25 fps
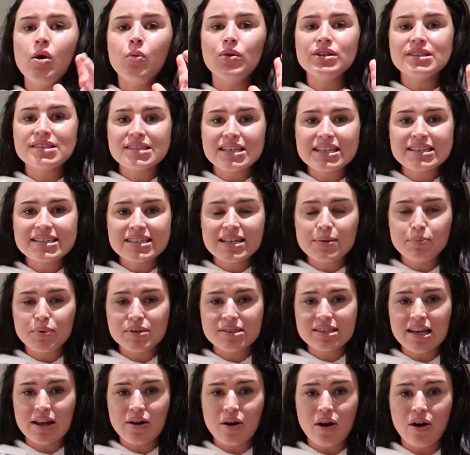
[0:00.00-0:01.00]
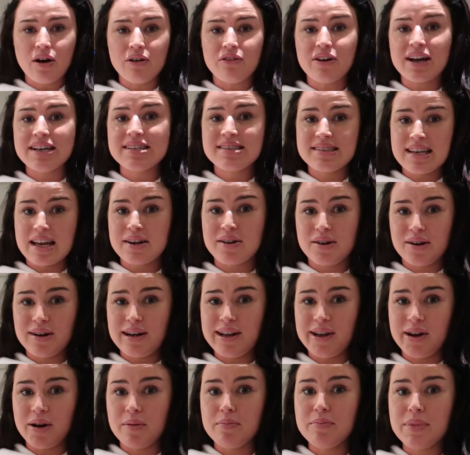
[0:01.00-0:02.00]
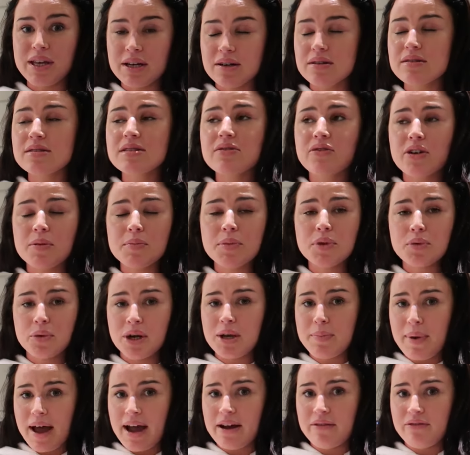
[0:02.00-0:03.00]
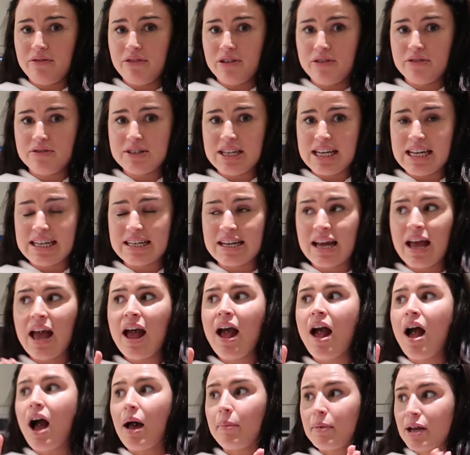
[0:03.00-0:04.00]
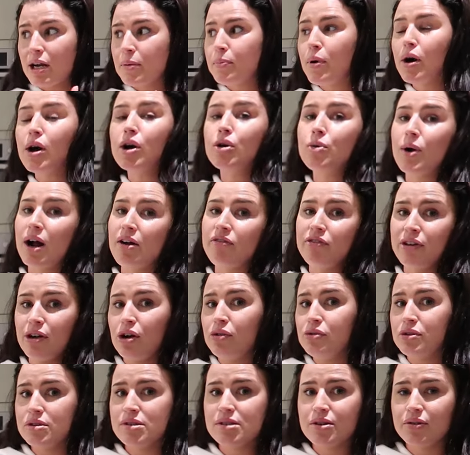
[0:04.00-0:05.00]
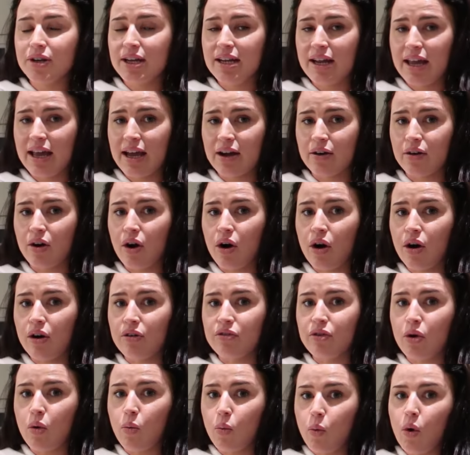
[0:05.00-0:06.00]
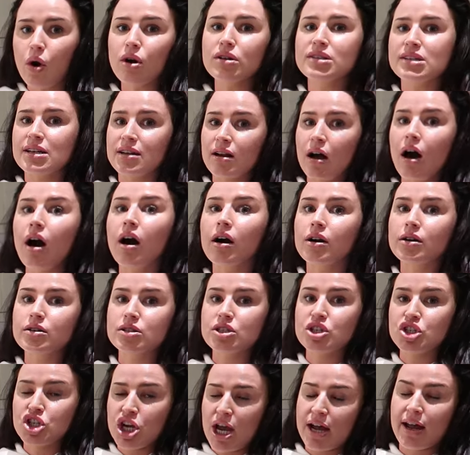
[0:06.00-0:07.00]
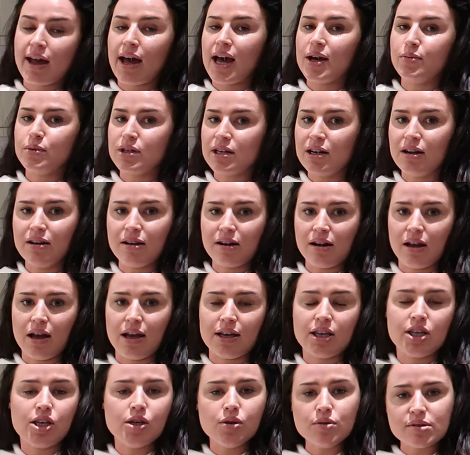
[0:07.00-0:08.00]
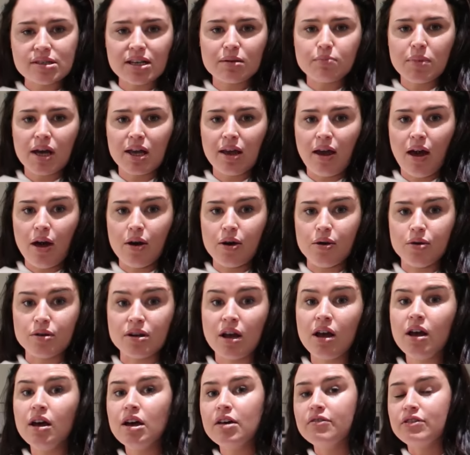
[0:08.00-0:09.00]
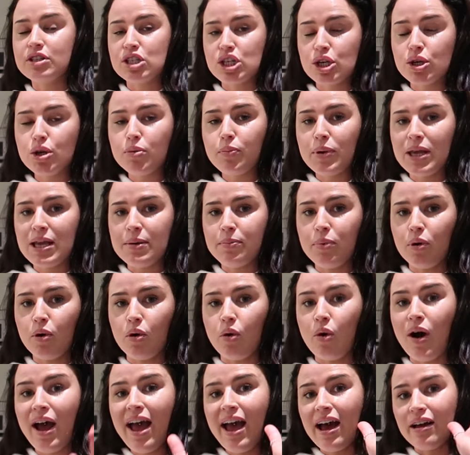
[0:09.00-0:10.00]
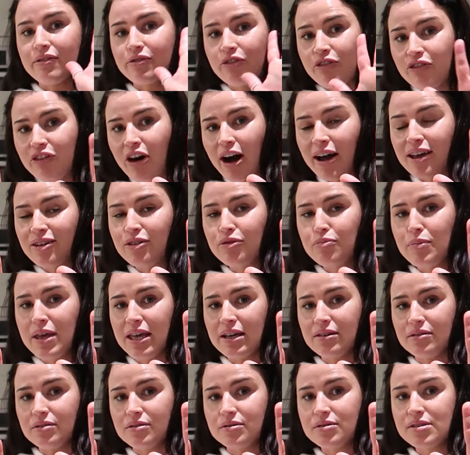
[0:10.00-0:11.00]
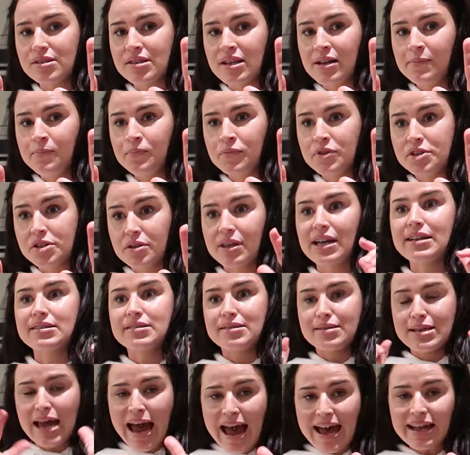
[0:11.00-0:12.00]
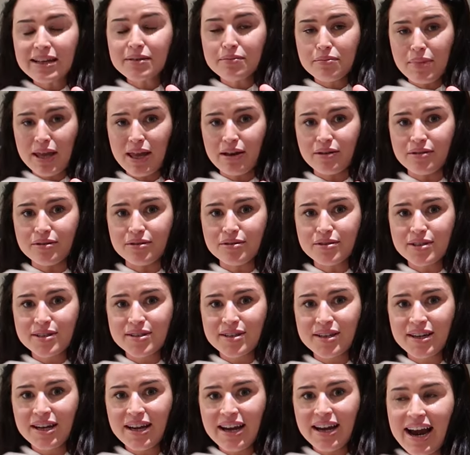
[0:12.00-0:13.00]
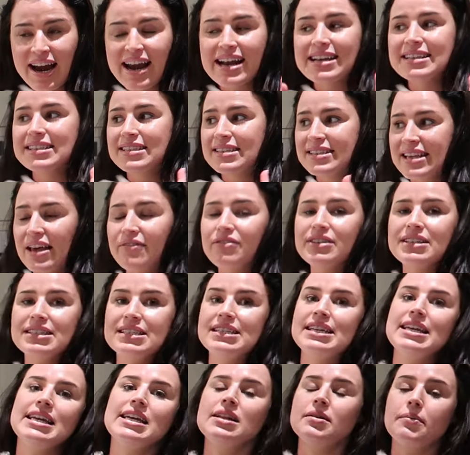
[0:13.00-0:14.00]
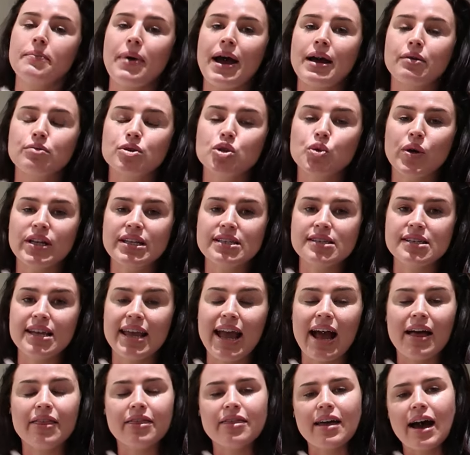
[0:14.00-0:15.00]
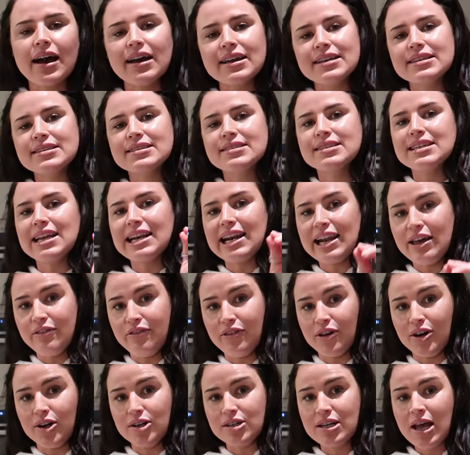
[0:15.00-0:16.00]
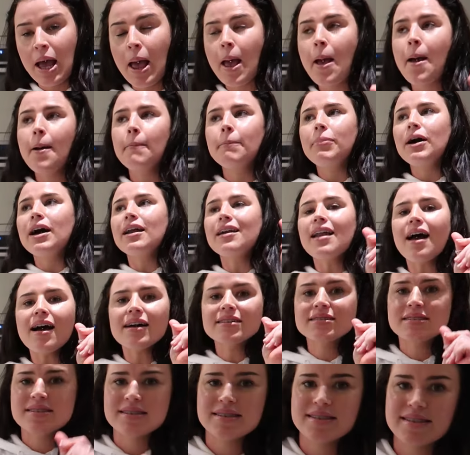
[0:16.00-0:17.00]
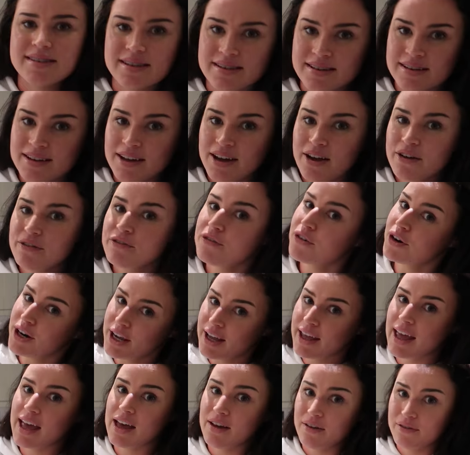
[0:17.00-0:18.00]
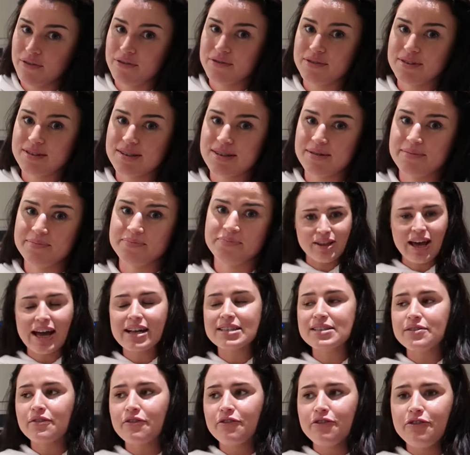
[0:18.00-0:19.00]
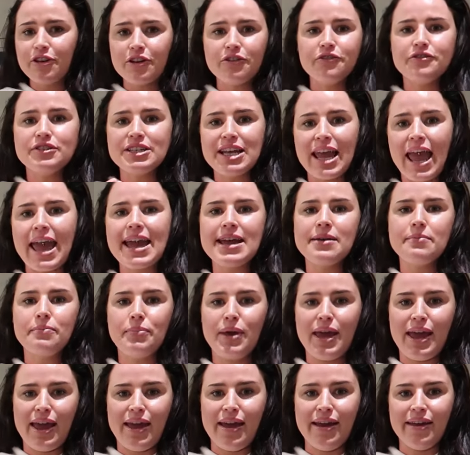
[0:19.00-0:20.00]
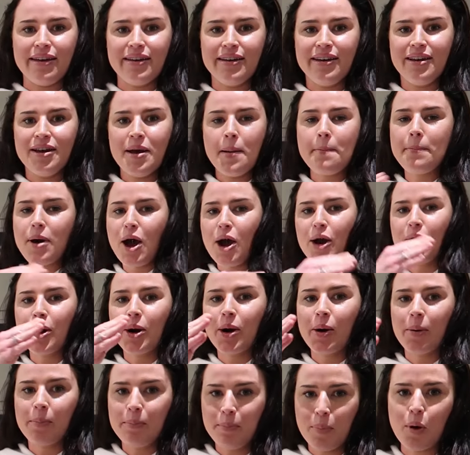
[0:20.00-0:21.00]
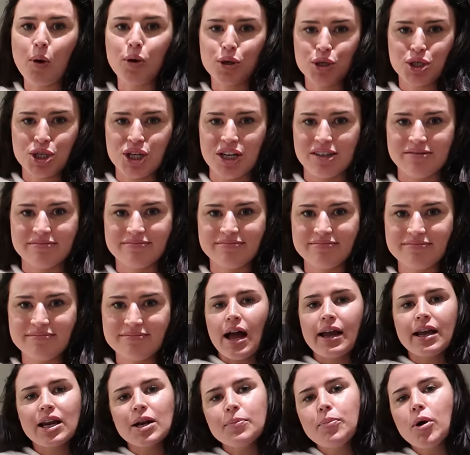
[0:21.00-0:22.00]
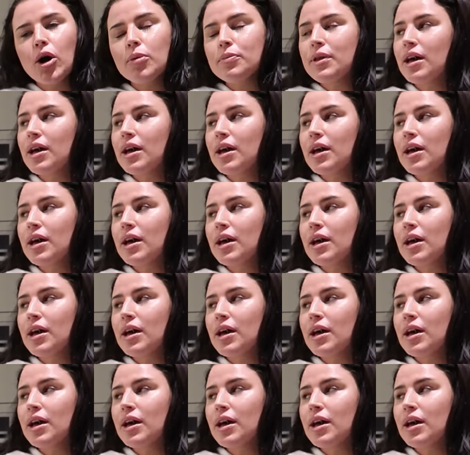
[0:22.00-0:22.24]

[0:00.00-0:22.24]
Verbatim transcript: With 60% off, I said earlier, meals from £3.15, I'm going to put a graphic on the screen here of what a cart checkout would look like using my code for 2 people and 5 meals, so that's 10 meals, £17.20, and that is delivered plus free gifts. That's 58p. Per portion. I'm gonna pop